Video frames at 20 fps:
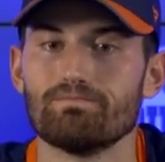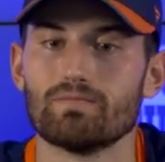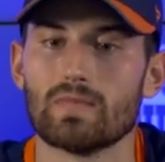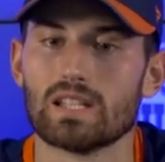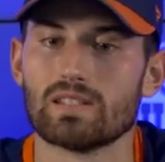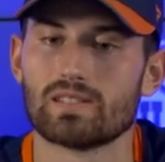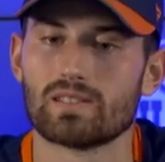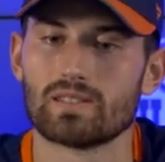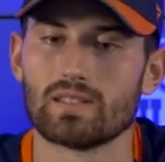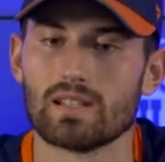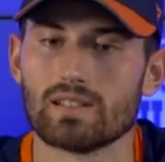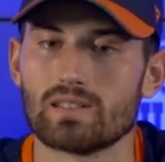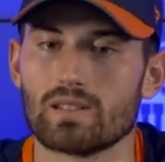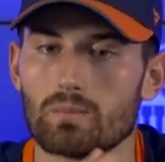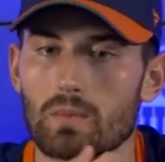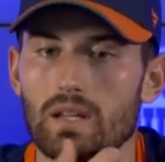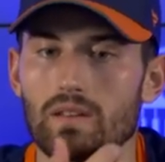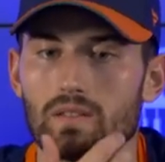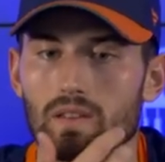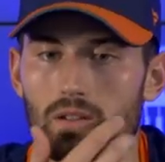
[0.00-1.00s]
that's
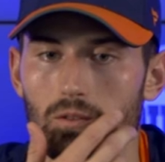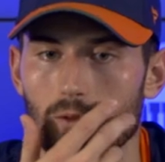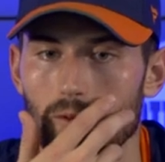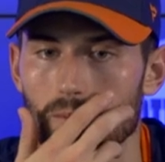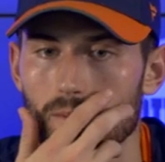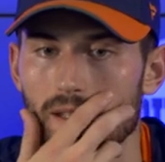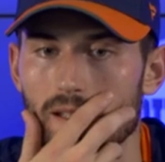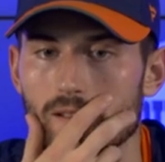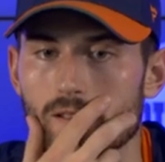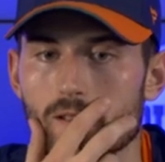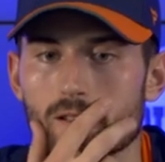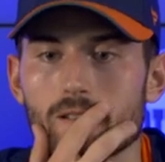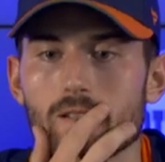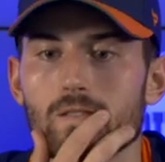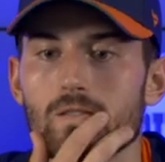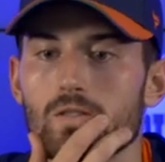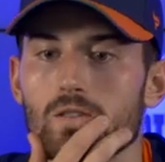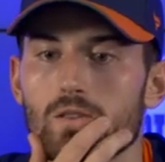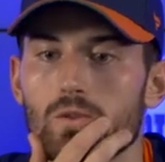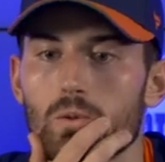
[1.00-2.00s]
the main thing for me.
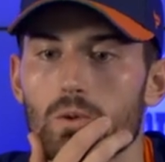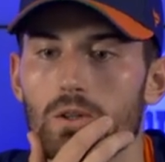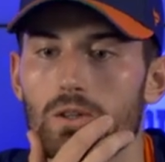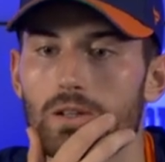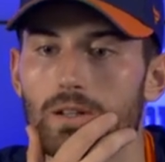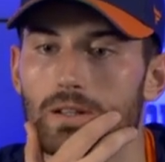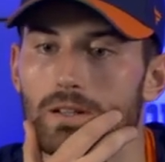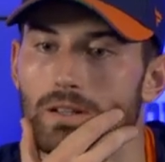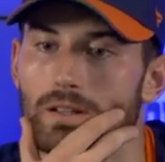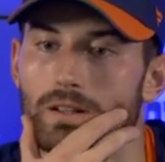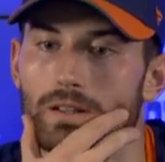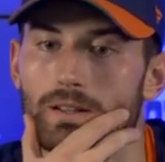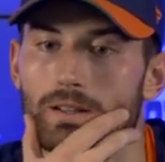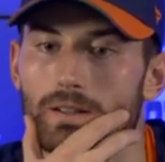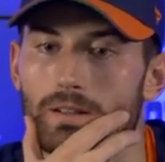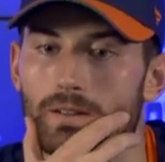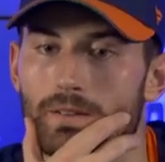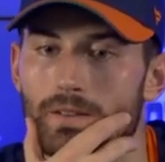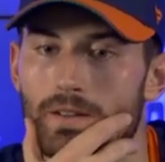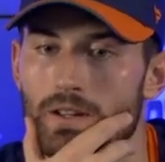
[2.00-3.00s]
Just working
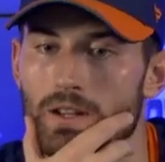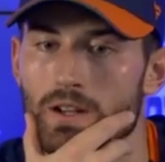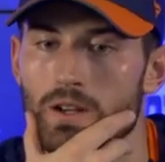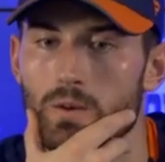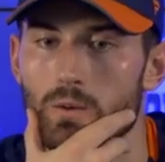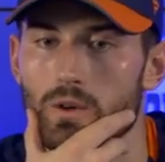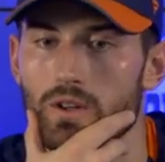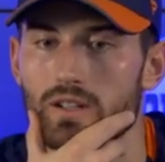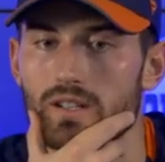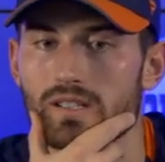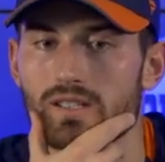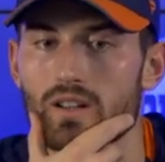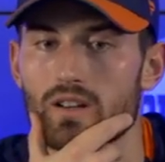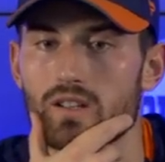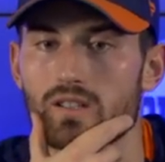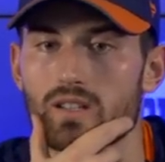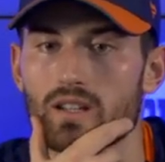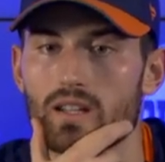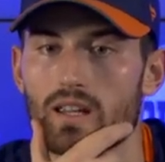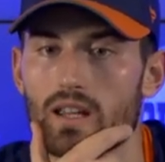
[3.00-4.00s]
as
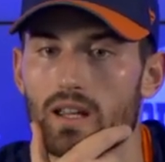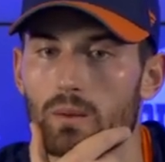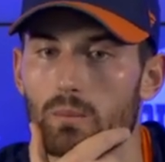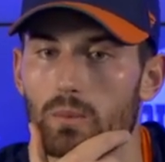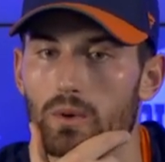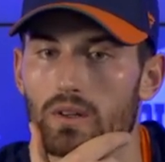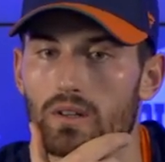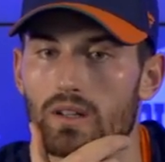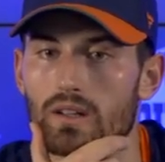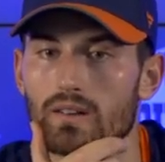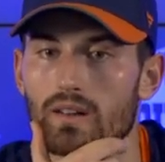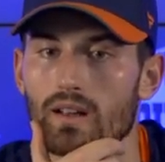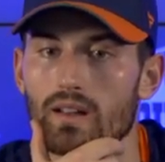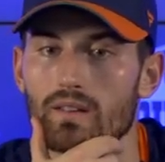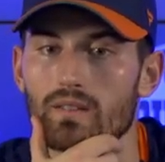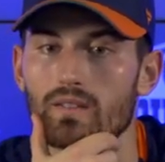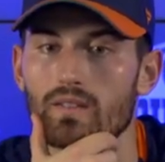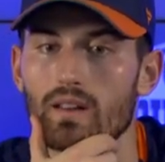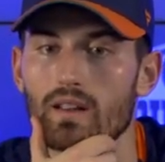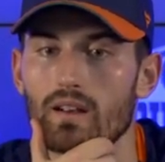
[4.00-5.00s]
hard as I can, putting in
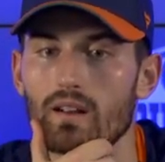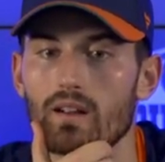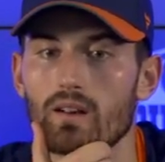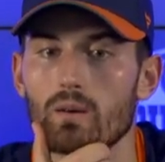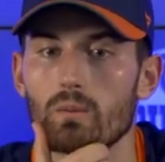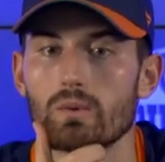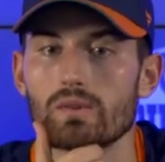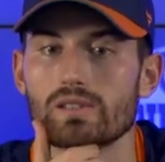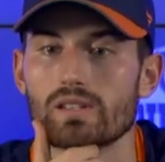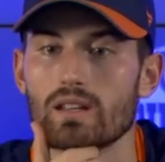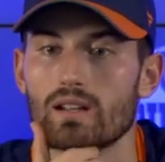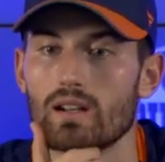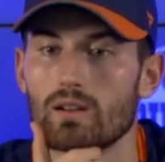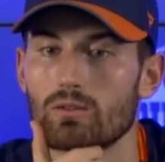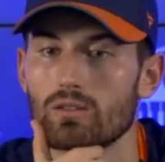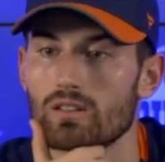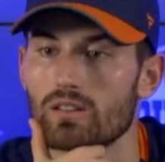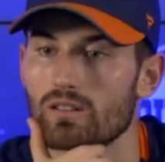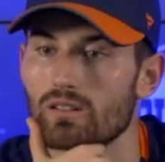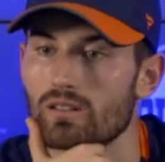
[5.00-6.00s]
that 100%
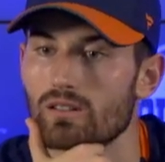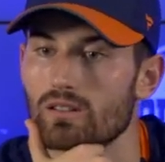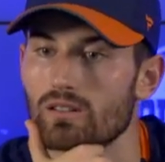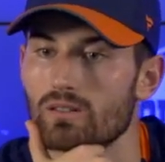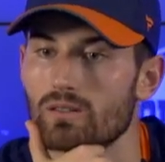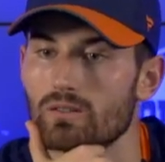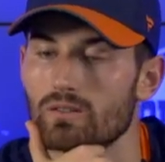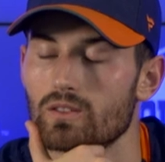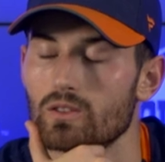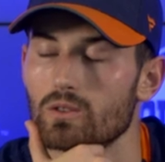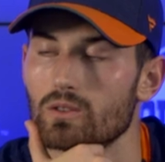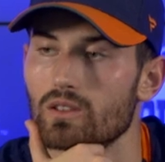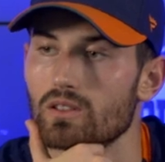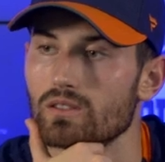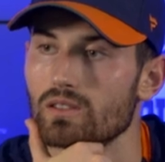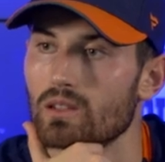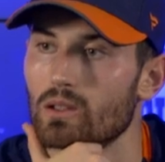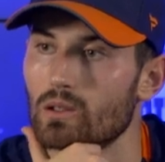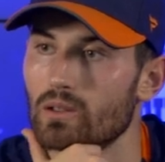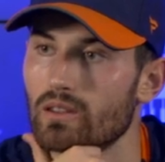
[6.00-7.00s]
effort, and doing
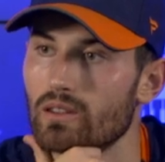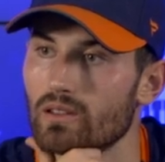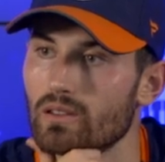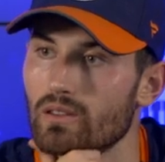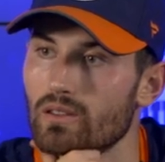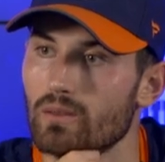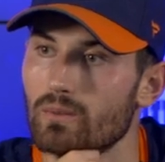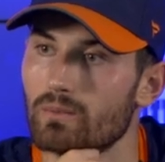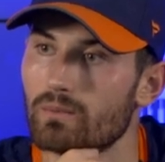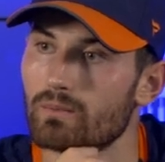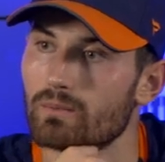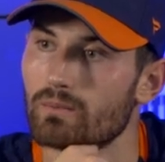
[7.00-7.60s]
those little things.